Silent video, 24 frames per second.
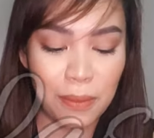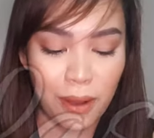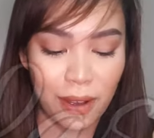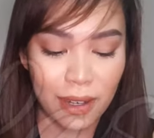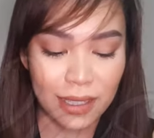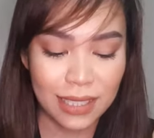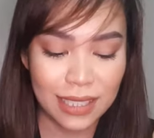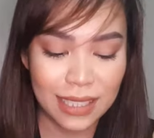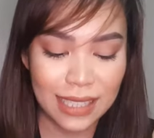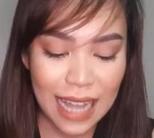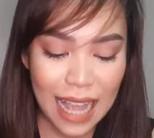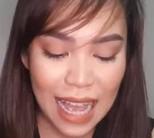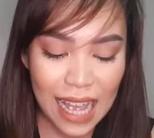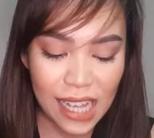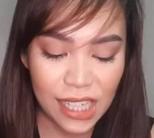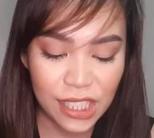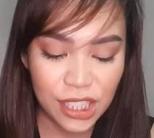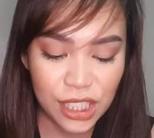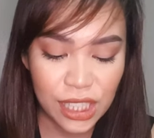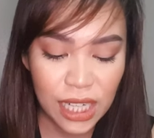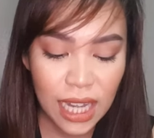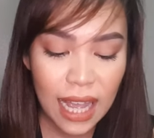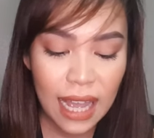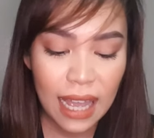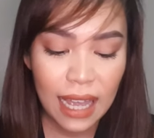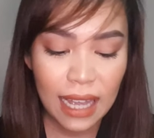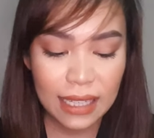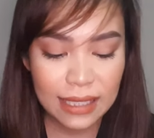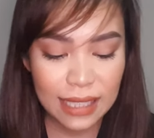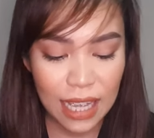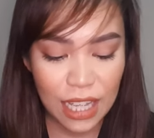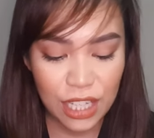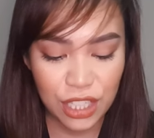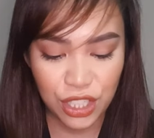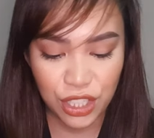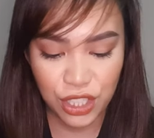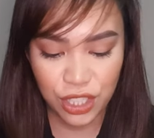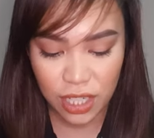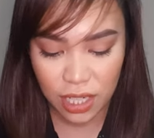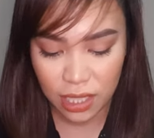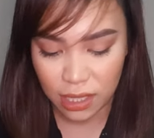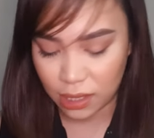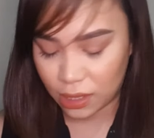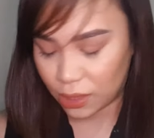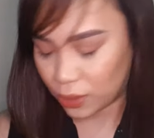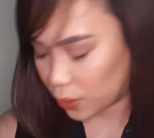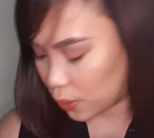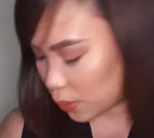Boss Lash
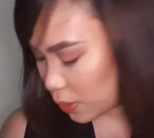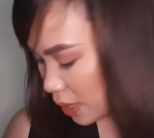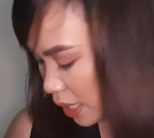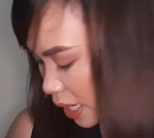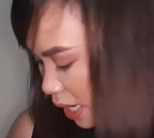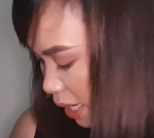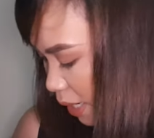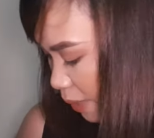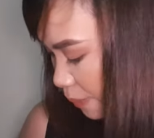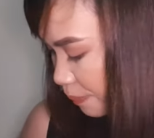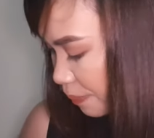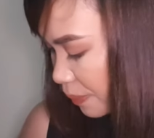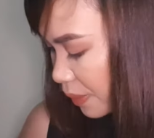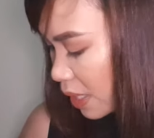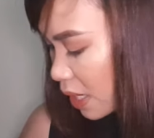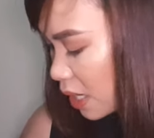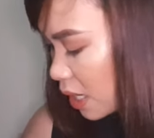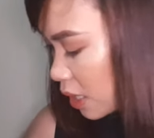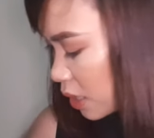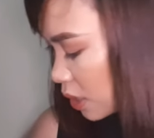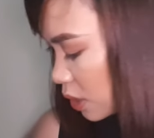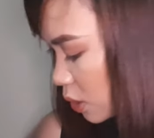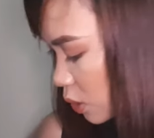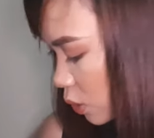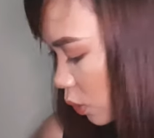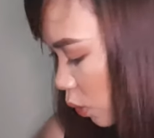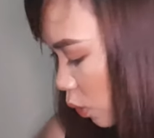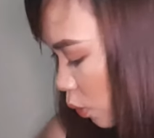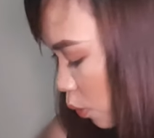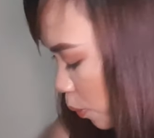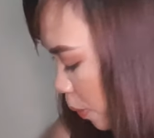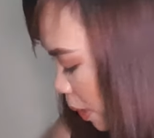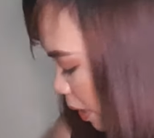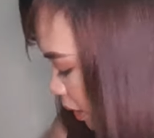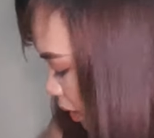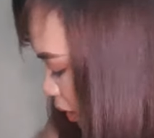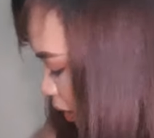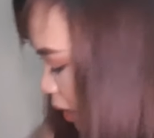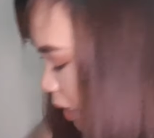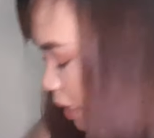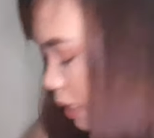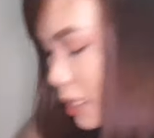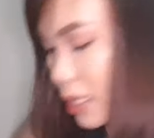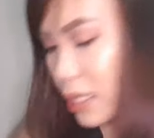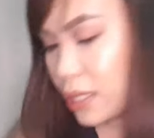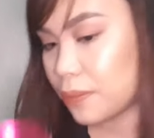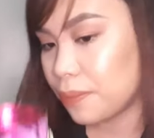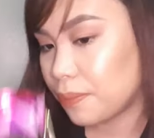Essentials. Okay? So, what
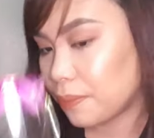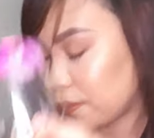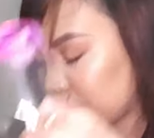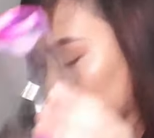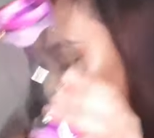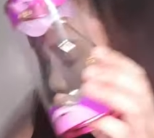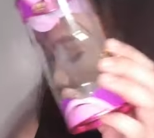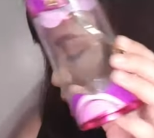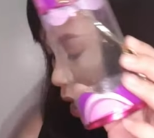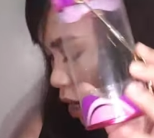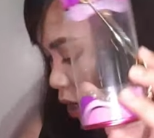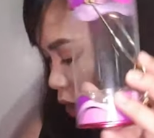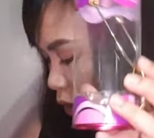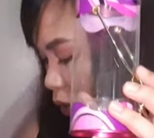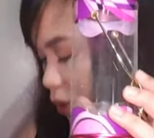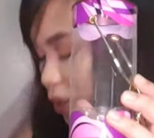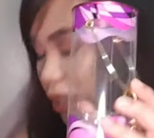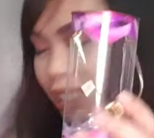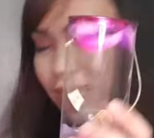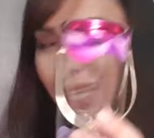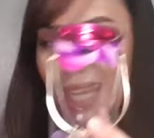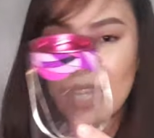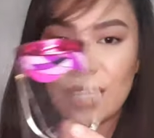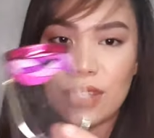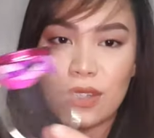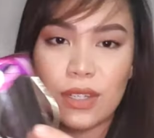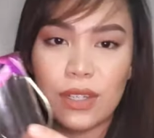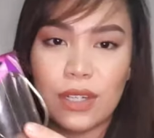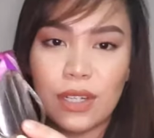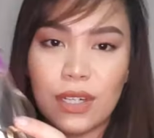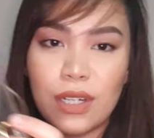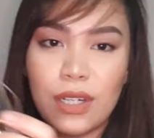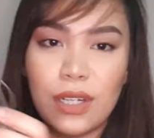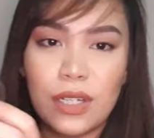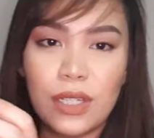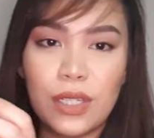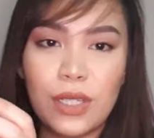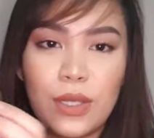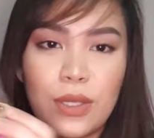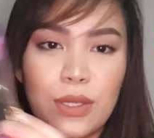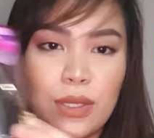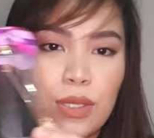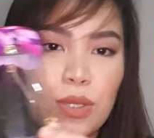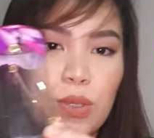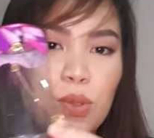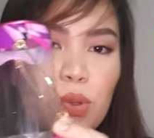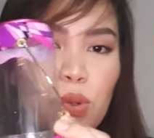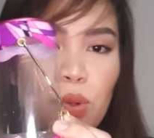this container
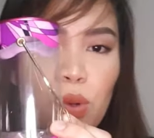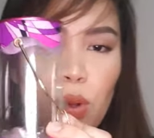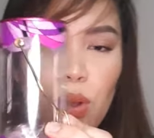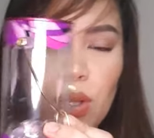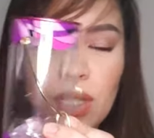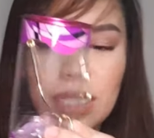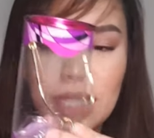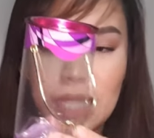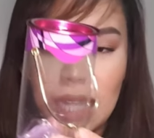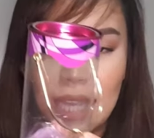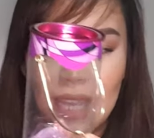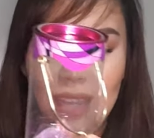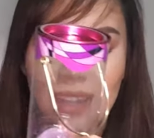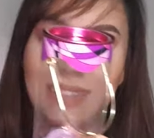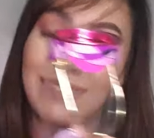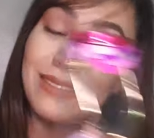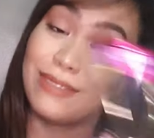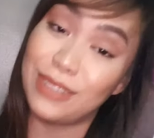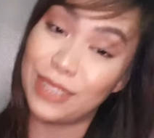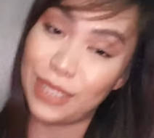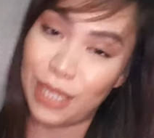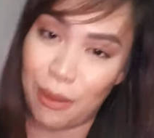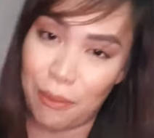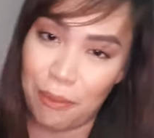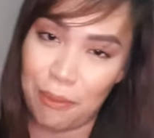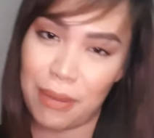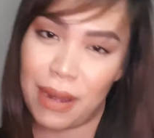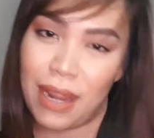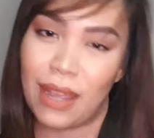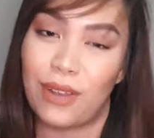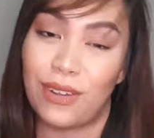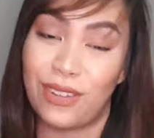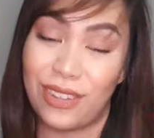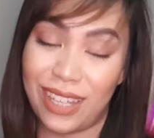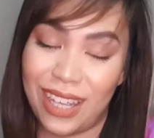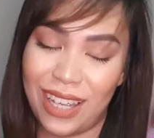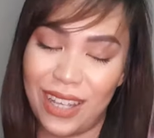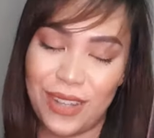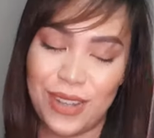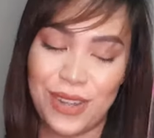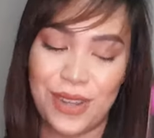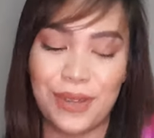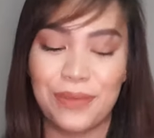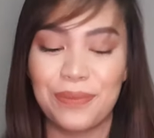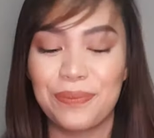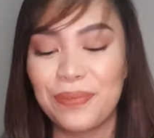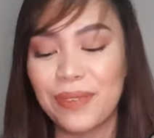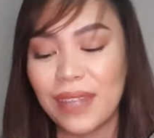used to contain, syempre,
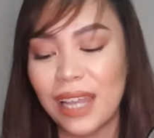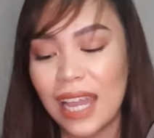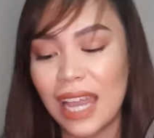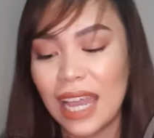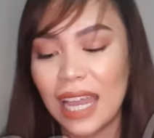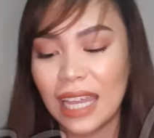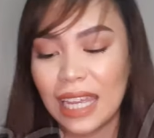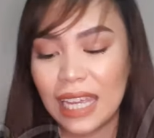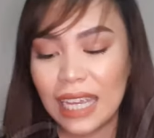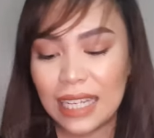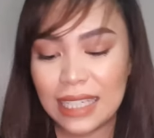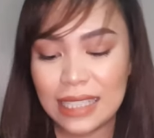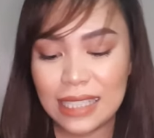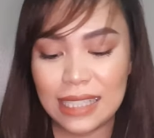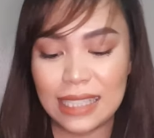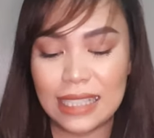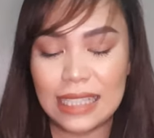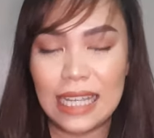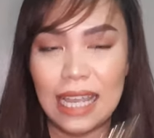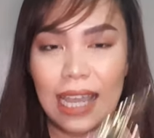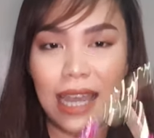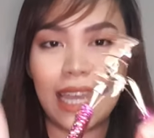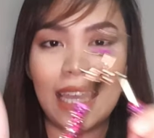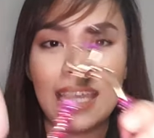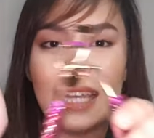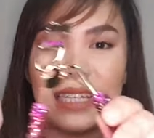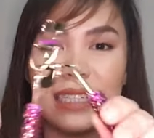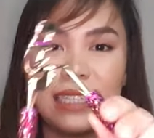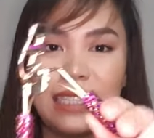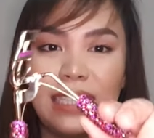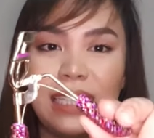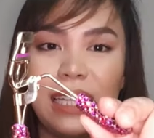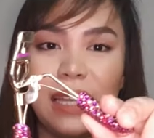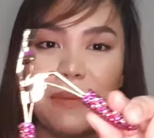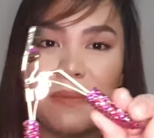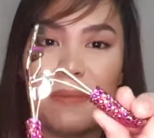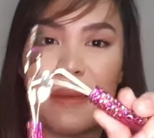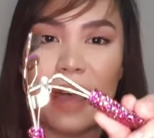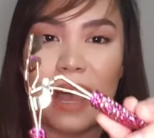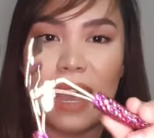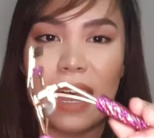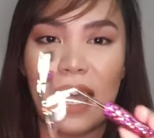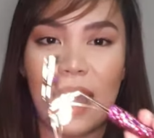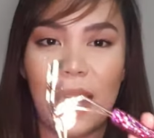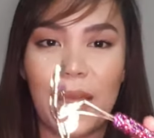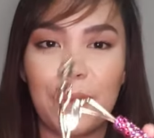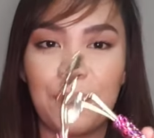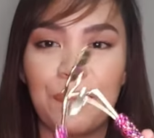container, is this,
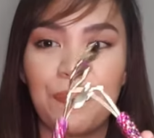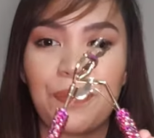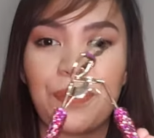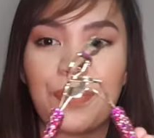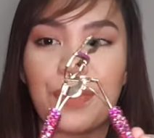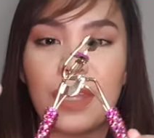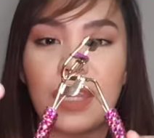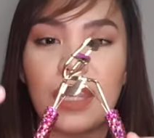diba?